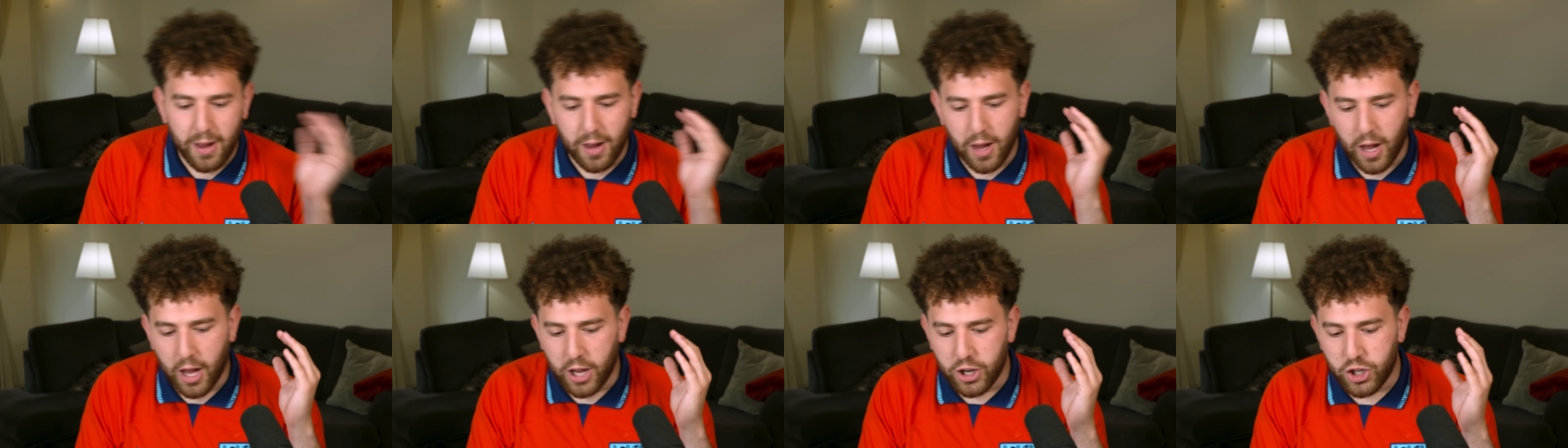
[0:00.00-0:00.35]

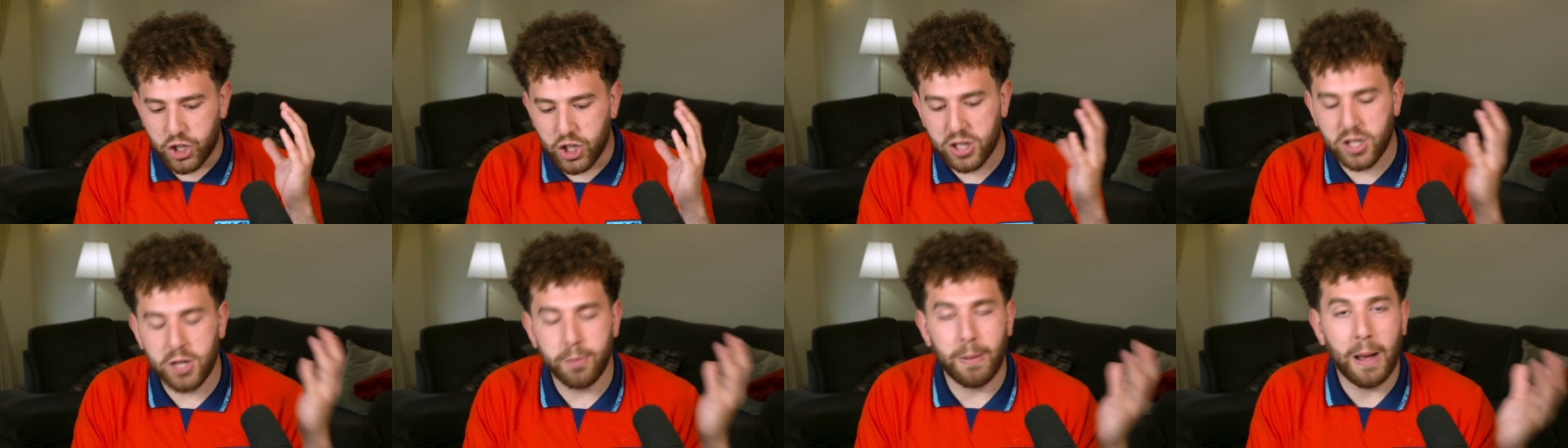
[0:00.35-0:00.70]
Uh,
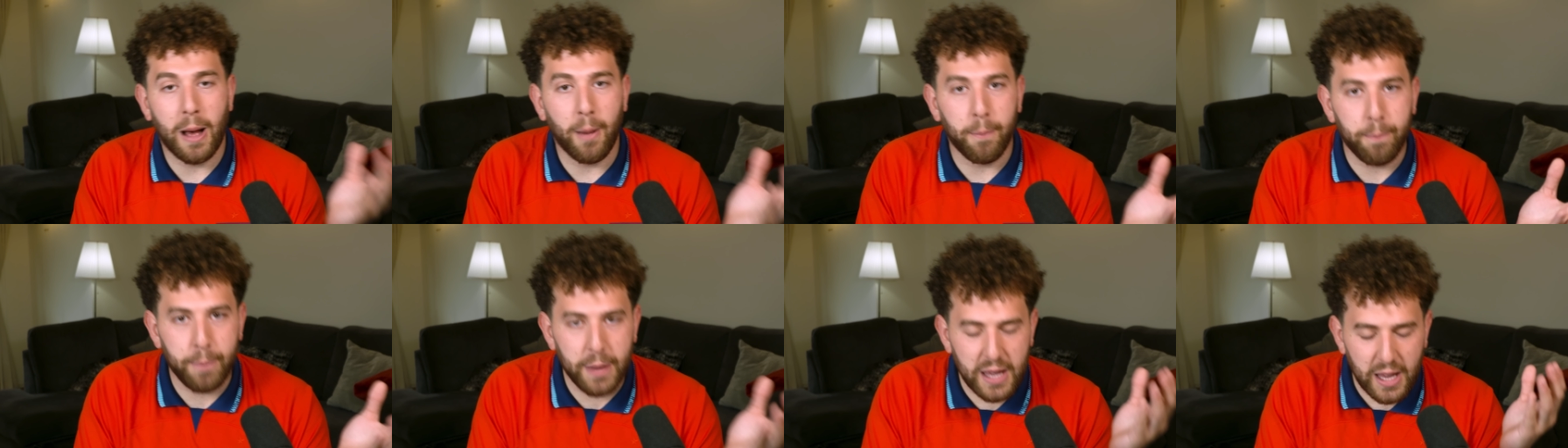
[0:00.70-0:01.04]
just
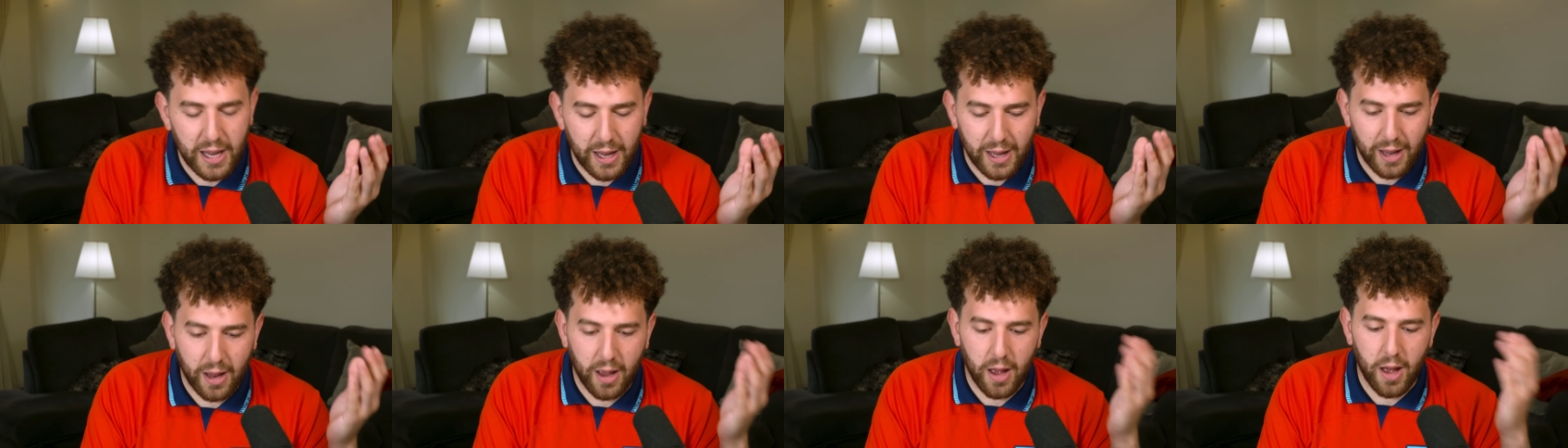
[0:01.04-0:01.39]
about
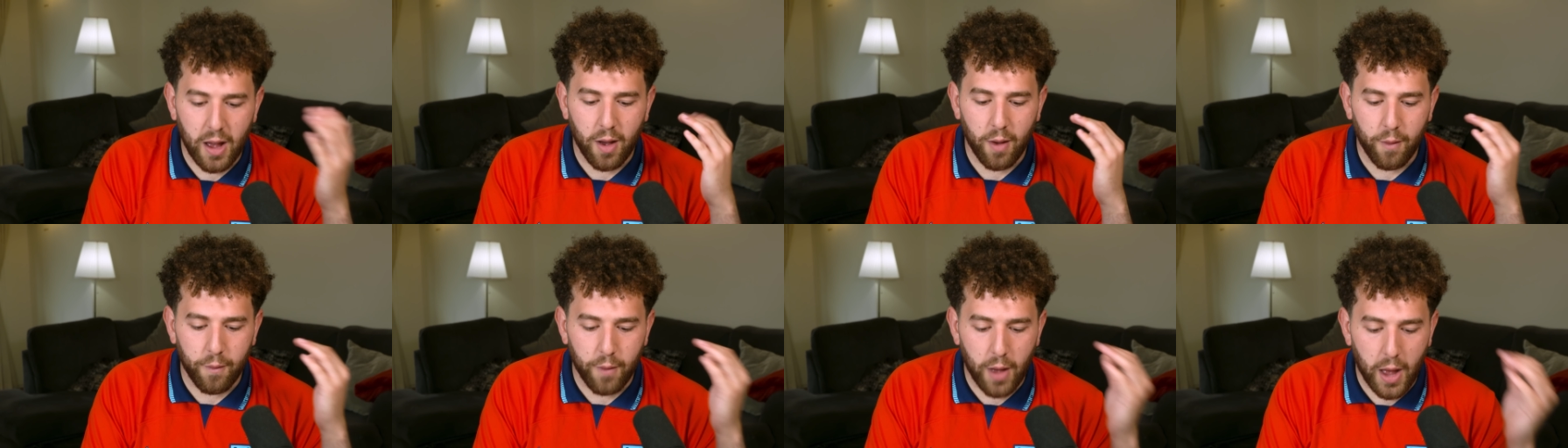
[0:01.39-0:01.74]
beating
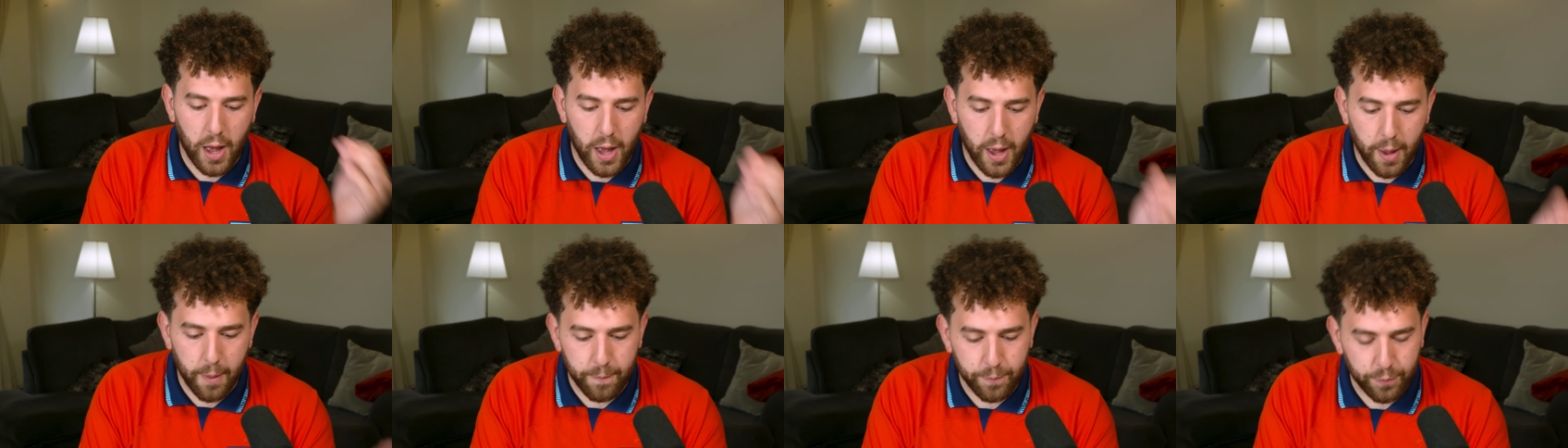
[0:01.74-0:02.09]
uh,
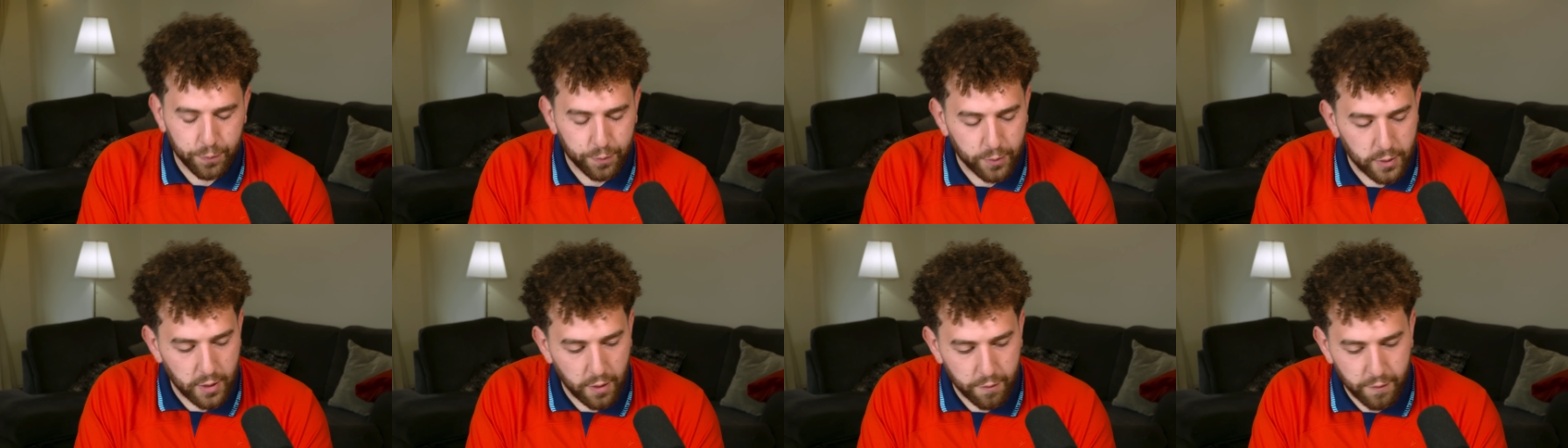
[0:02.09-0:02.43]

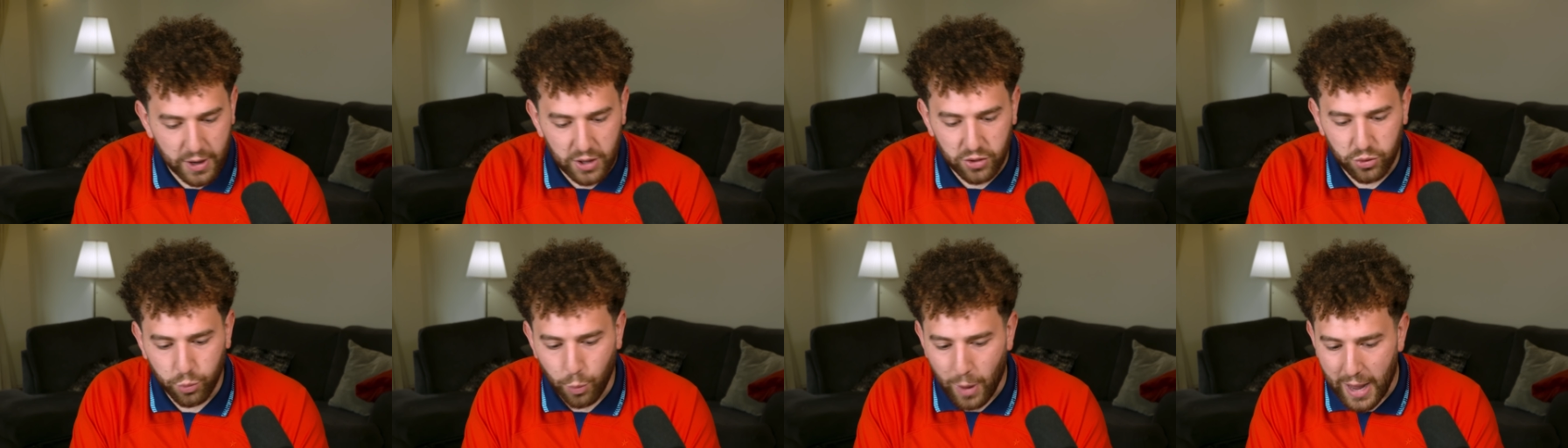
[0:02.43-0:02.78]
um,
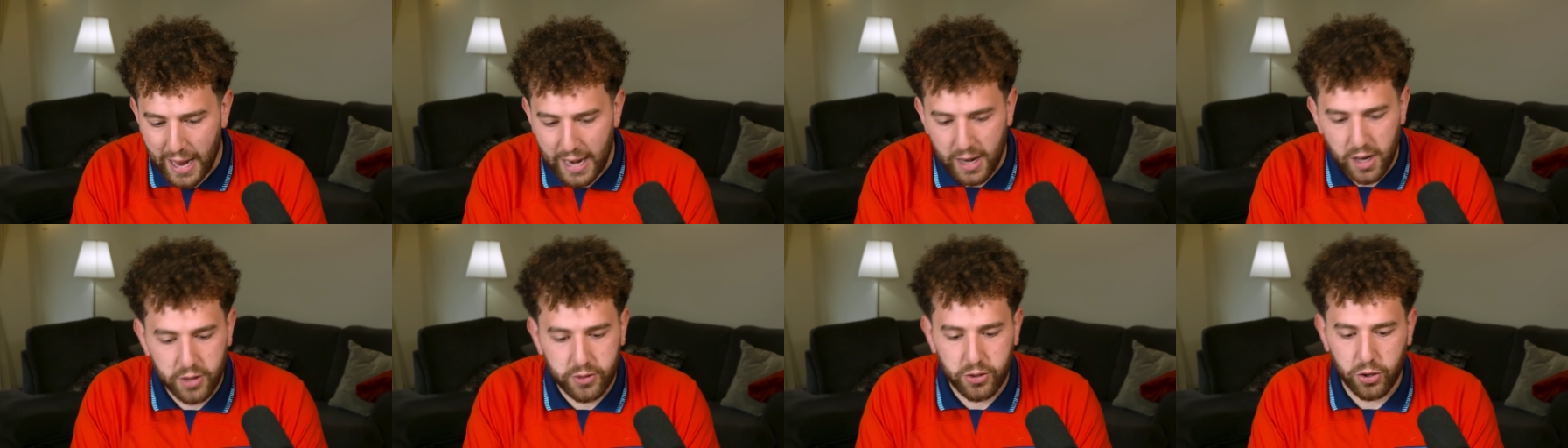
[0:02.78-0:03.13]

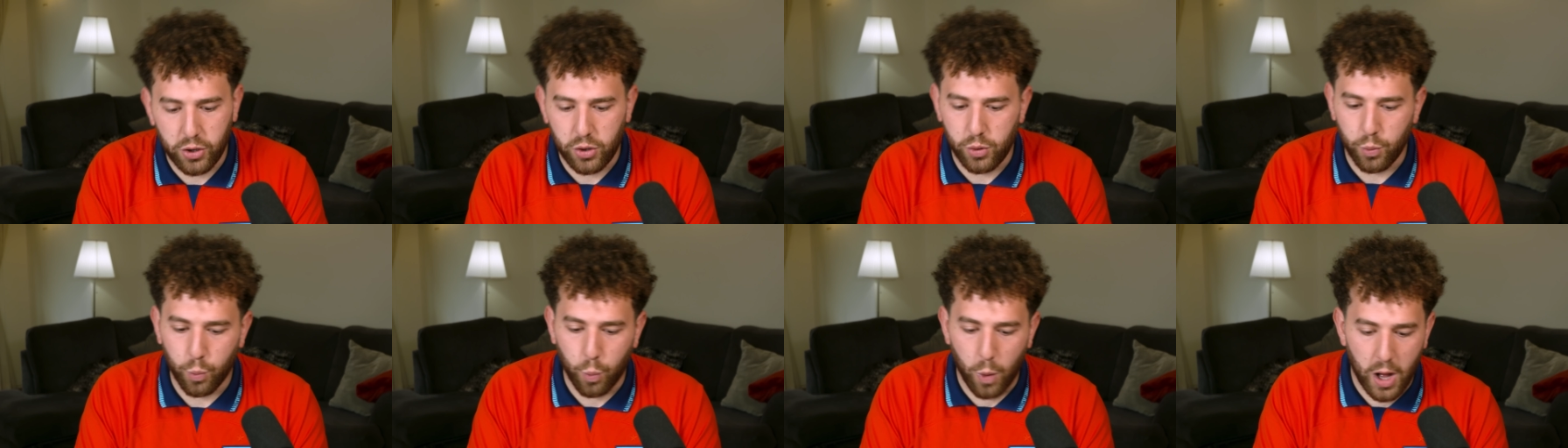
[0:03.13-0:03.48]
Venezuela
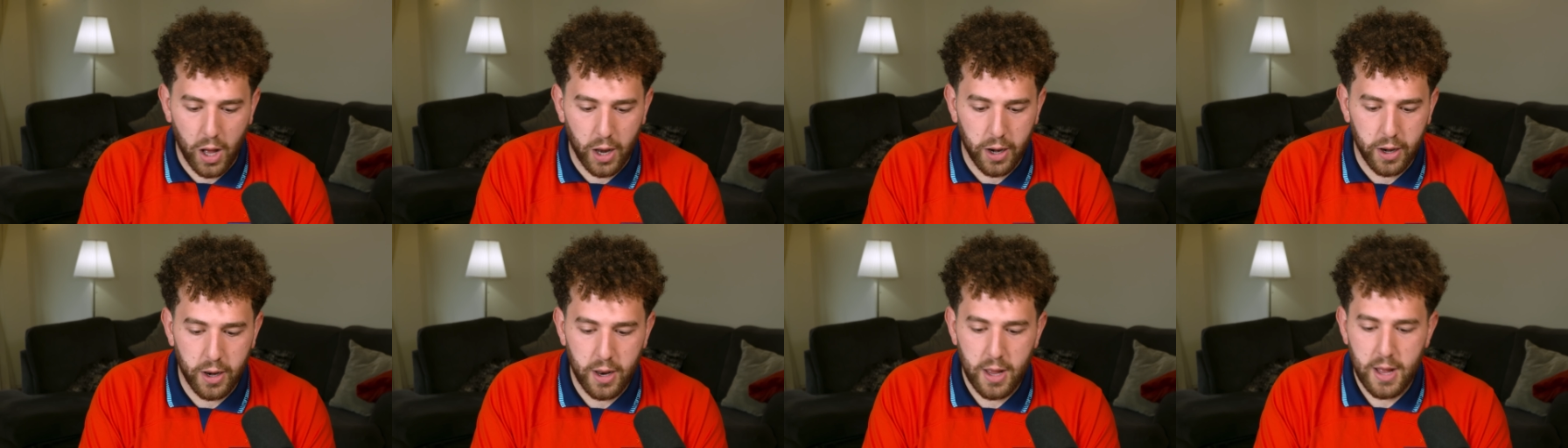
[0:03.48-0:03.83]
two
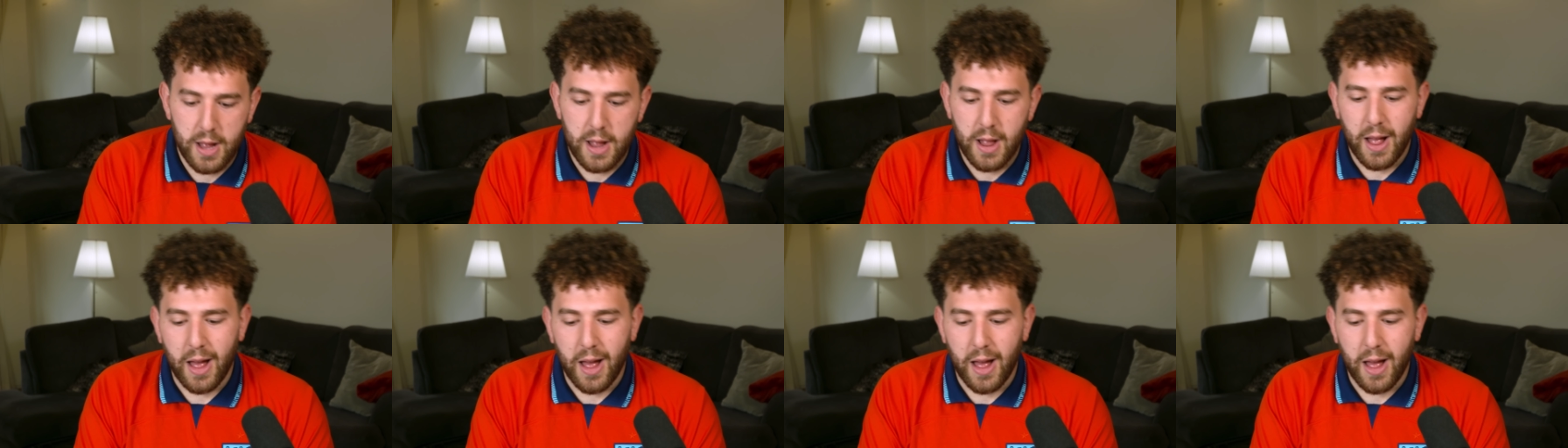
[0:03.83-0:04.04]
one,